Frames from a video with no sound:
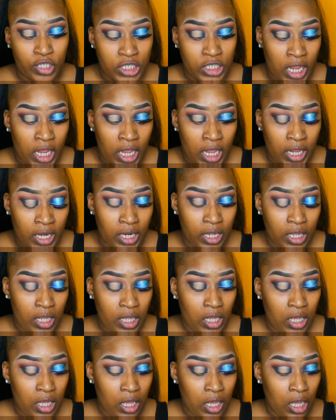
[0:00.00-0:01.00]
shade
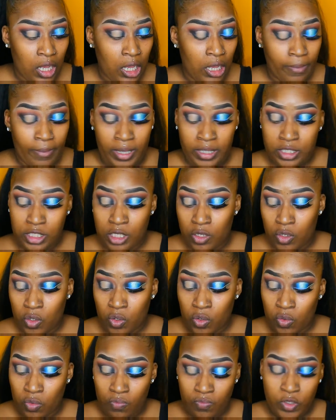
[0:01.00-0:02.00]

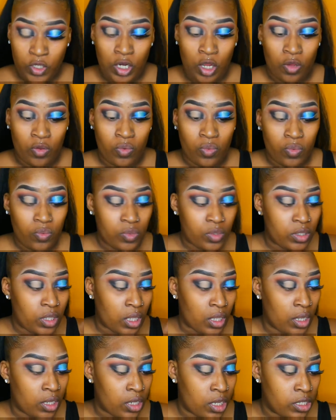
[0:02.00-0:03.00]
until, you know,
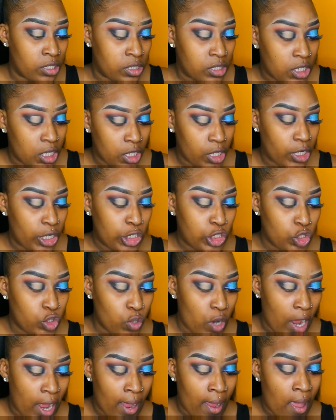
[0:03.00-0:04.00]
the concealer is
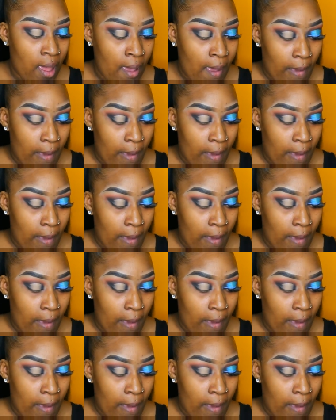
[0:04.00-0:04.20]
dry.